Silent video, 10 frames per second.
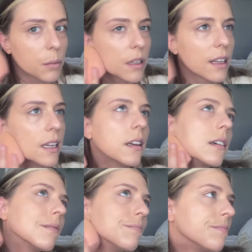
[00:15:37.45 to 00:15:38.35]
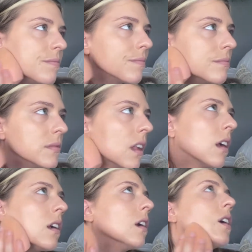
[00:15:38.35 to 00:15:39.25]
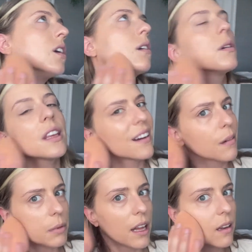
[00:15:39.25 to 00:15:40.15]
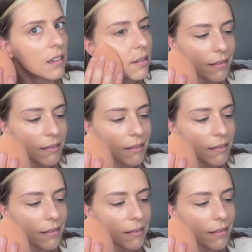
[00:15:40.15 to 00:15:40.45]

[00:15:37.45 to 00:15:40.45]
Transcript: but like, you really gotta blend.